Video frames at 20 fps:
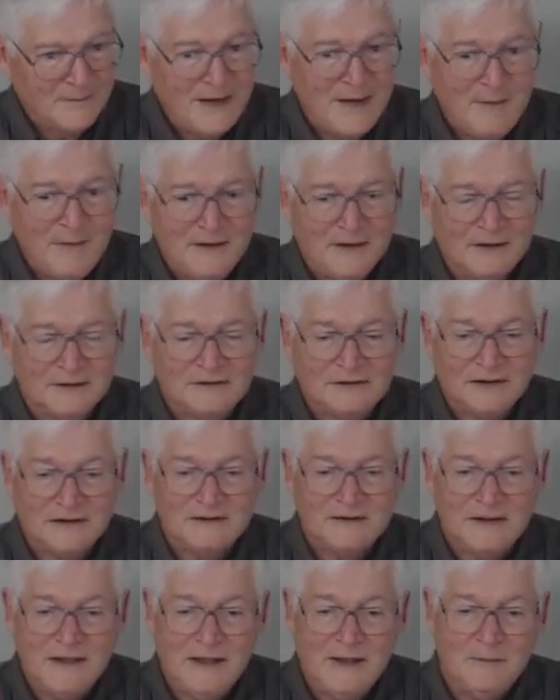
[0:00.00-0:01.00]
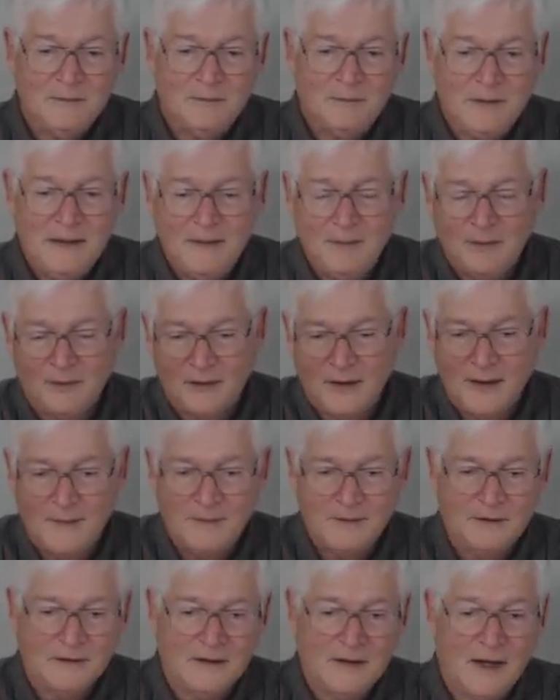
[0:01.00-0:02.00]
Maybe the 16 people
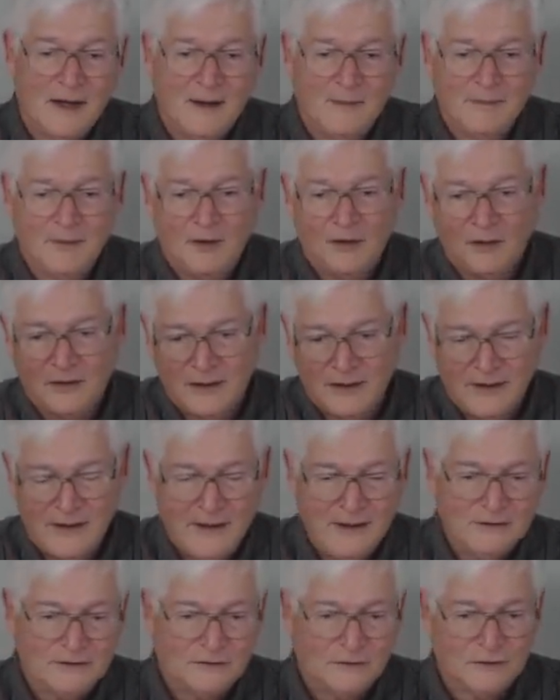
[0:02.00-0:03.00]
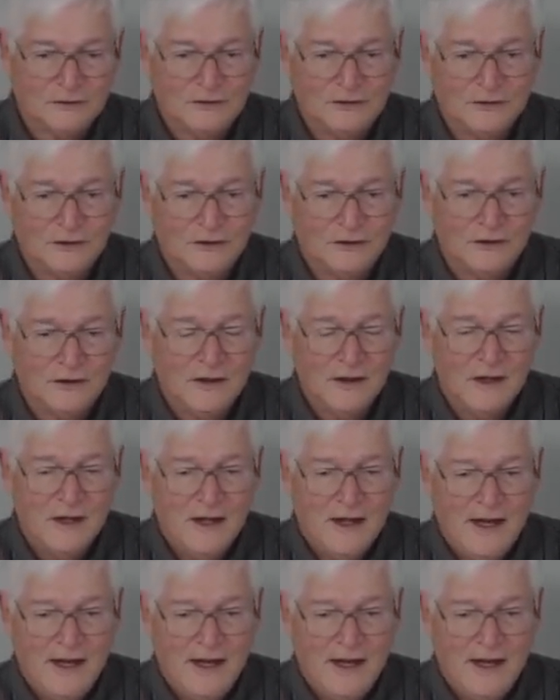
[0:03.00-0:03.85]
up at the top all get A's for sure,